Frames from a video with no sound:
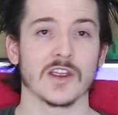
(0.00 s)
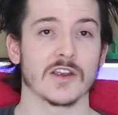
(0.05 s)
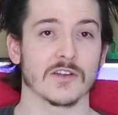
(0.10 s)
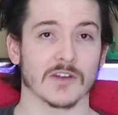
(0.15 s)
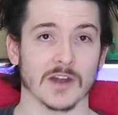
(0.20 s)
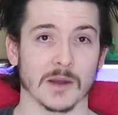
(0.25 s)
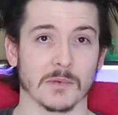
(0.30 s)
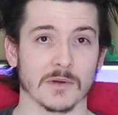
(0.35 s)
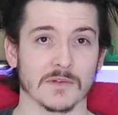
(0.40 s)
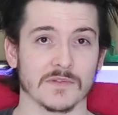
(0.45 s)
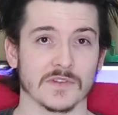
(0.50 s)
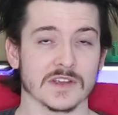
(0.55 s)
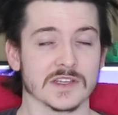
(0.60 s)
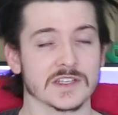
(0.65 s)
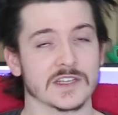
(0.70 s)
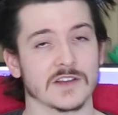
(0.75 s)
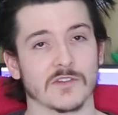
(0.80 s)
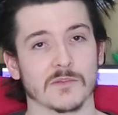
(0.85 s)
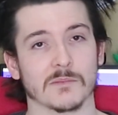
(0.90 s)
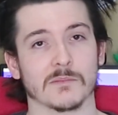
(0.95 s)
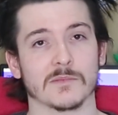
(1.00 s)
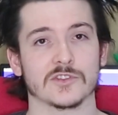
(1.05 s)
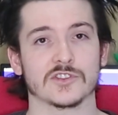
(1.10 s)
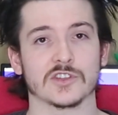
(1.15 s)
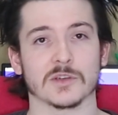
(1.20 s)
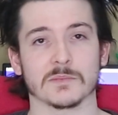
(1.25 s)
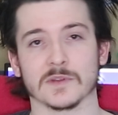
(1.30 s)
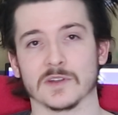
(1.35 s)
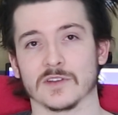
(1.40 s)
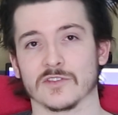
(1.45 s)
grab one for yourself,
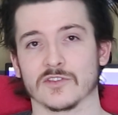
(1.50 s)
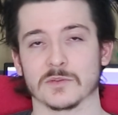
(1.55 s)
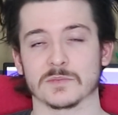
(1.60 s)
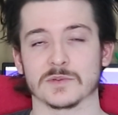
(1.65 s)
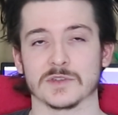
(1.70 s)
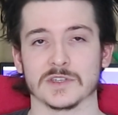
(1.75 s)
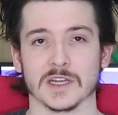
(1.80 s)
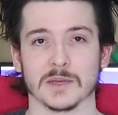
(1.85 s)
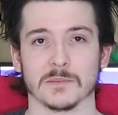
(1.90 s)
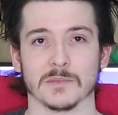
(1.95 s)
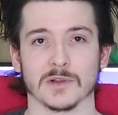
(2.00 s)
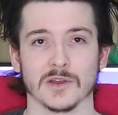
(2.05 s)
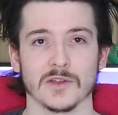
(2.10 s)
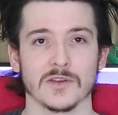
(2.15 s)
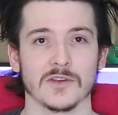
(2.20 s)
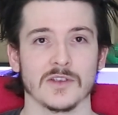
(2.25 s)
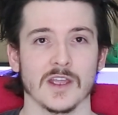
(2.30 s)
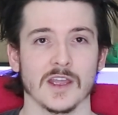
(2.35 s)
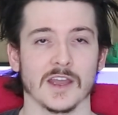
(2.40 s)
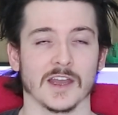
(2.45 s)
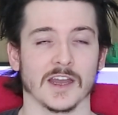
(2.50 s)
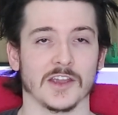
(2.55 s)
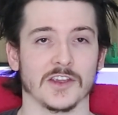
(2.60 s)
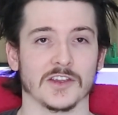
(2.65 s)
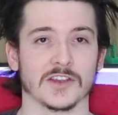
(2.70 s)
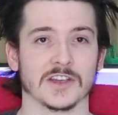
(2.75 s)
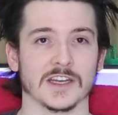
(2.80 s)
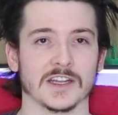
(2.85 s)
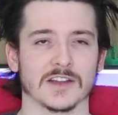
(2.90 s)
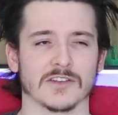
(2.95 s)
jump in the description down below.
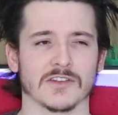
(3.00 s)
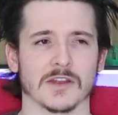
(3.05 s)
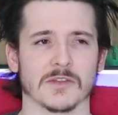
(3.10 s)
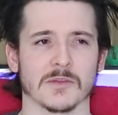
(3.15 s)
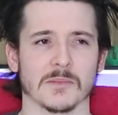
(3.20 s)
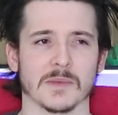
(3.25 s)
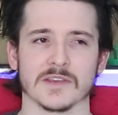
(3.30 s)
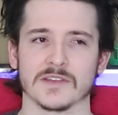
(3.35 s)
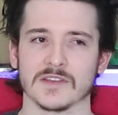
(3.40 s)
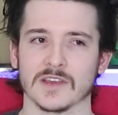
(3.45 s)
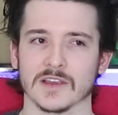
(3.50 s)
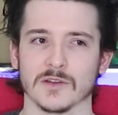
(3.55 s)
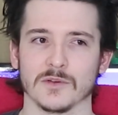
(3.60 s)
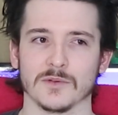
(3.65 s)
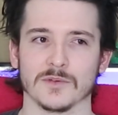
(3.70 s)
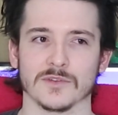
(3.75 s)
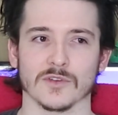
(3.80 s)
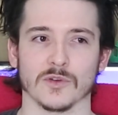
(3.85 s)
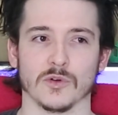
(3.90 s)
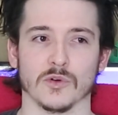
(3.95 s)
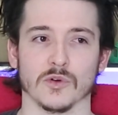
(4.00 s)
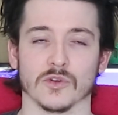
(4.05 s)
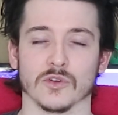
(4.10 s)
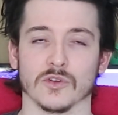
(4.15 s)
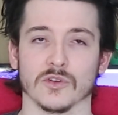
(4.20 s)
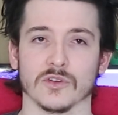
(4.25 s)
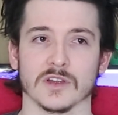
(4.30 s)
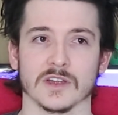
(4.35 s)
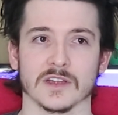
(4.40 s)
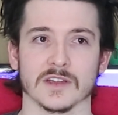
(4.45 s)
You can either grab them as singles
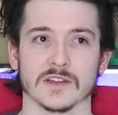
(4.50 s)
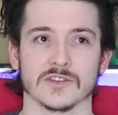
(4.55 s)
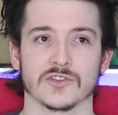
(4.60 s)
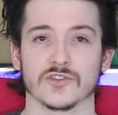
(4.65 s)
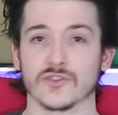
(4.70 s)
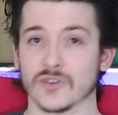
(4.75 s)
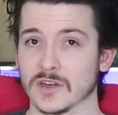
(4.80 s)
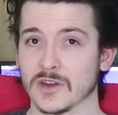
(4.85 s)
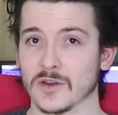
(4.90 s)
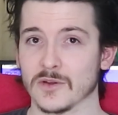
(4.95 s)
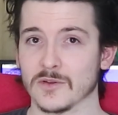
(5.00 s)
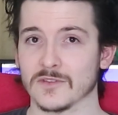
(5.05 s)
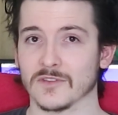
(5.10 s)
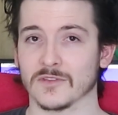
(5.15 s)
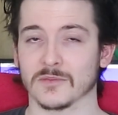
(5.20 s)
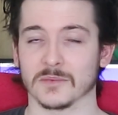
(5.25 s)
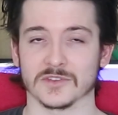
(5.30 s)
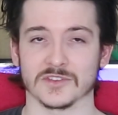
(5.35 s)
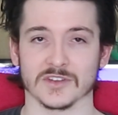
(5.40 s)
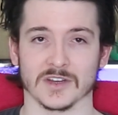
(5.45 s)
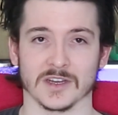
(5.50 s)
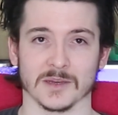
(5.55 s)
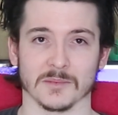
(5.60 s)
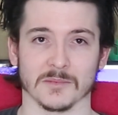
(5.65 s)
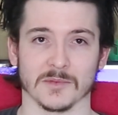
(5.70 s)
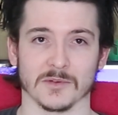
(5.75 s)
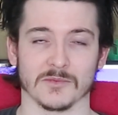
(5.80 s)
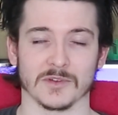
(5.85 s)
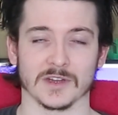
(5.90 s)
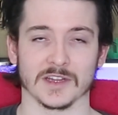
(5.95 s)
or trios, which
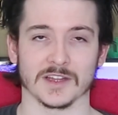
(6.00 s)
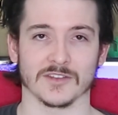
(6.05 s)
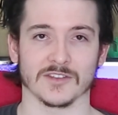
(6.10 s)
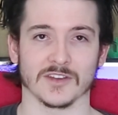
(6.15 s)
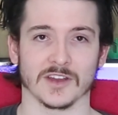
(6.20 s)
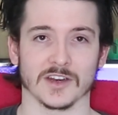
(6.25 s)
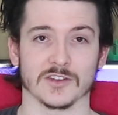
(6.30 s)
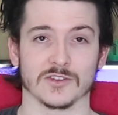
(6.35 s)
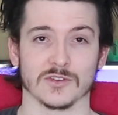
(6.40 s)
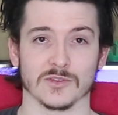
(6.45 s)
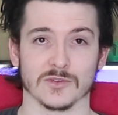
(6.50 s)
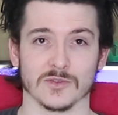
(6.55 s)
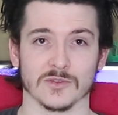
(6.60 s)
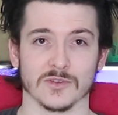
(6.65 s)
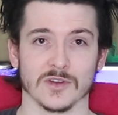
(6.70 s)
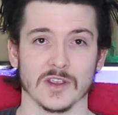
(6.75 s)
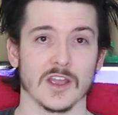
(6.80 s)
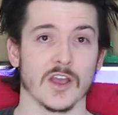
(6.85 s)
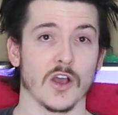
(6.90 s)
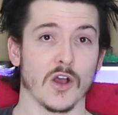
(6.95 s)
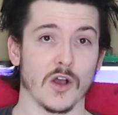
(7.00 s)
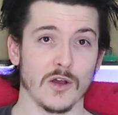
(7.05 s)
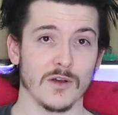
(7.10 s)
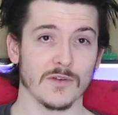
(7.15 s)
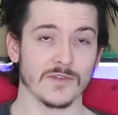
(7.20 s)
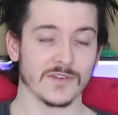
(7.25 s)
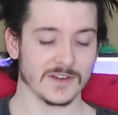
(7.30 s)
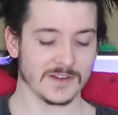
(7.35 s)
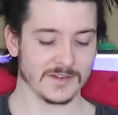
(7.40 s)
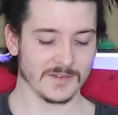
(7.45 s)
I'm really excited to
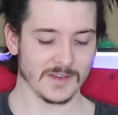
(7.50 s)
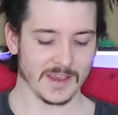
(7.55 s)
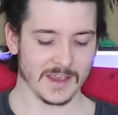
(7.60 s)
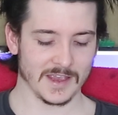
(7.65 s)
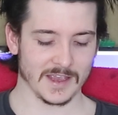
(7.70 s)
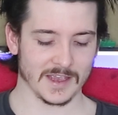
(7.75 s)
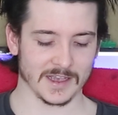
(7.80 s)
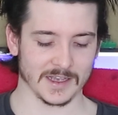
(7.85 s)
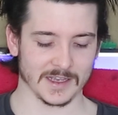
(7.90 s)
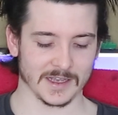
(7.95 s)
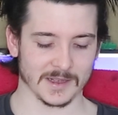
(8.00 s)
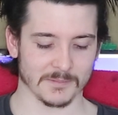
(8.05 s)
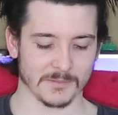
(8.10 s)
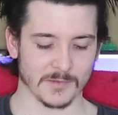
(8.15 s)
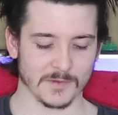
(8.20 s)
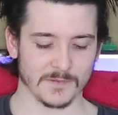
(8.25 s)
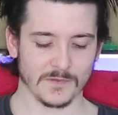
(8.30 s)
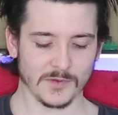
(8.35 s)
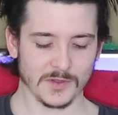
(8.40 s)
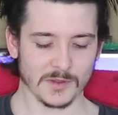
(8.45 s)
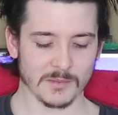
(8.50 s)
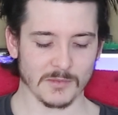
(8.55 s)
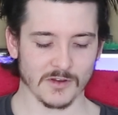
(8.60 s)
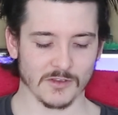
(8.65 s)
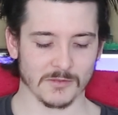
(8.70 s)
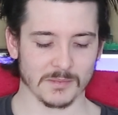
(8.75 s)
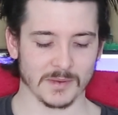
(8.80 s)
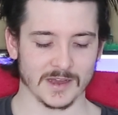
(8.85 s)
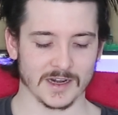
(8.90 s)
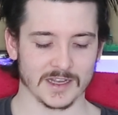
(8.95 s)
offer. But for the
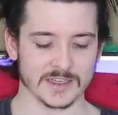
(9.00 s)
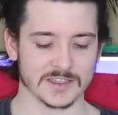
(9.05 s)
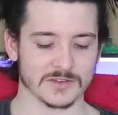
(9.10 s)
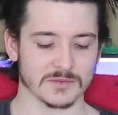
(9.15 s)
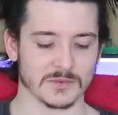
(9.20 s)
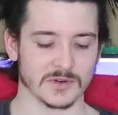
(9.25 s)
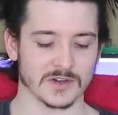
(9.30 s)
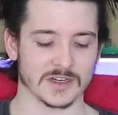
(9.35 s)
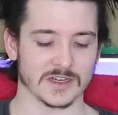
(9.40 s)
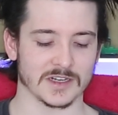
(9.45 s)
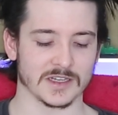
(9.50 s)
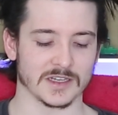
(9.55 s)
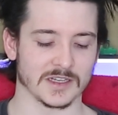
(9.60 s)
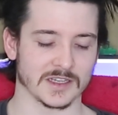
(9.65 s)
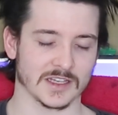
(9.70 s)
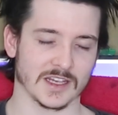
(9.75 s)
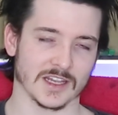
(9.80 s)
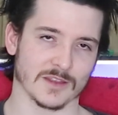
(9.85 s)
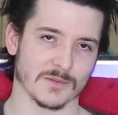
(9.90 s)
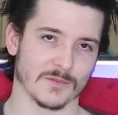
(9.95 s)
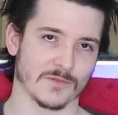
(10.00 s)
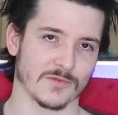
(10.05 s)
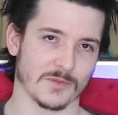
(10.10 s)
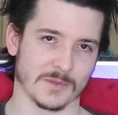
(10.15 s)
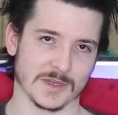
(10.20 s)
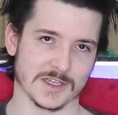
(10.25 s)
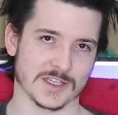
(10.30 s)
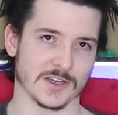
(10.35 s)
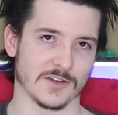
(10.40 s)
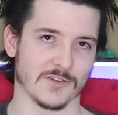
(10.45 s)
most part, I just wanted to get them for
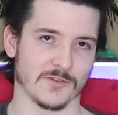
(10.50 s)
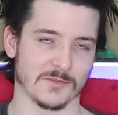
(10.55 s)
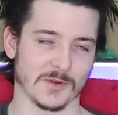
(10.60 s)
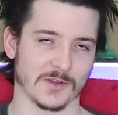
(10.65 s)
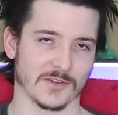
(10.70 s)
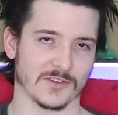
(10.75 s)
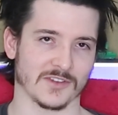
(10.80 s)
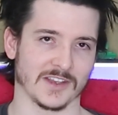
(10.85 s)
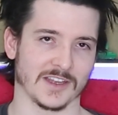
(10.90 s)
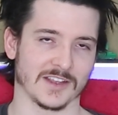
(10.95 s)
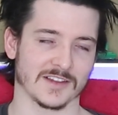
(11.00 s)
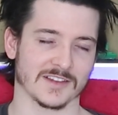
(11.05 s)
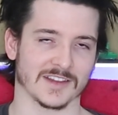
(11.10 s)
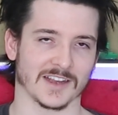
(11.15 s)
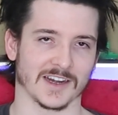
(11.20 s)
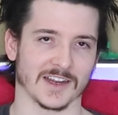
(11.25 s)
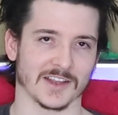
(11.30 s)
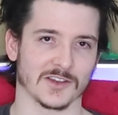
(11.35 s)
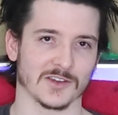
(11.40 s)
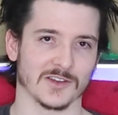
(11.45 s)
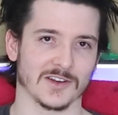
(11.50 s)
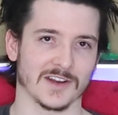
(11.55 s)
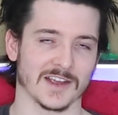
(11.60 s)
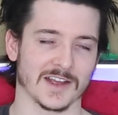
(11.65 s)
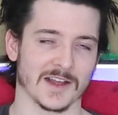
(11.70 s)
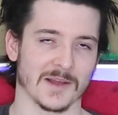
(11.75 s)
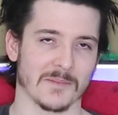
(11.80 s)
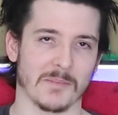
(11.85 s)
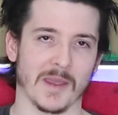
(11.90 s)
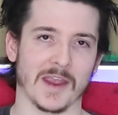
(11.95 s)
myself mostly so that I could
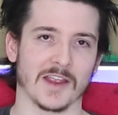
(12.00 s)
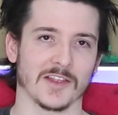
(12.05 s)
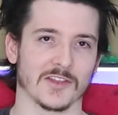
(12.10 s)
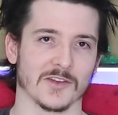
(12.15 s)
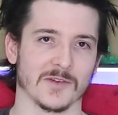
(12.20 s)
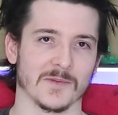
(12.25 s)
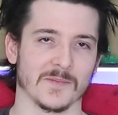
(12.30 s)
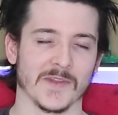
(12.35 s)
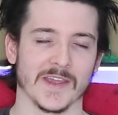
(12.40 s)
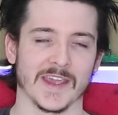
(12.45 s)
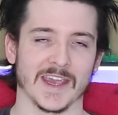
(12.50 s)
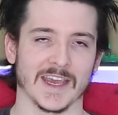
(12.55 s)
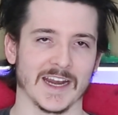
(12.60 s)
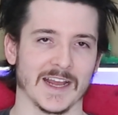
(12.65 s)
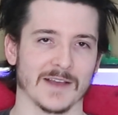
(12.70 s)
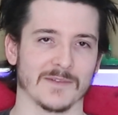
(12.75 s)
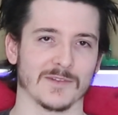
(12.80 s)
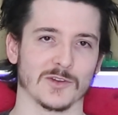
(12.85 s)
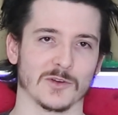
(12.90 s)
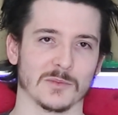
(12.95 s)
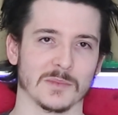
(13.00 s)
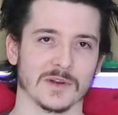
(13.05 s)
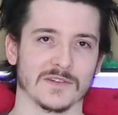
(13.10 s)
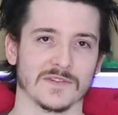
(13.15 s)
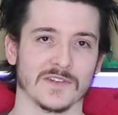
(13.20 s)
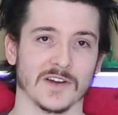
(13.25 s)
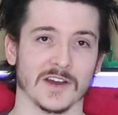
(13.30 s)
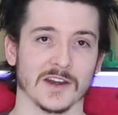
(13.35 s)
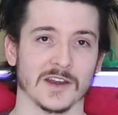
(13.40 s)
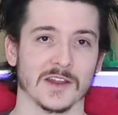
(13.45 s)
paint them and have a little bit of
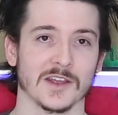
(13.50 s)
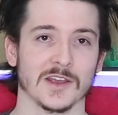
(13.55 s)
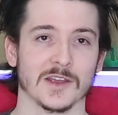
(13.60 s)
fun.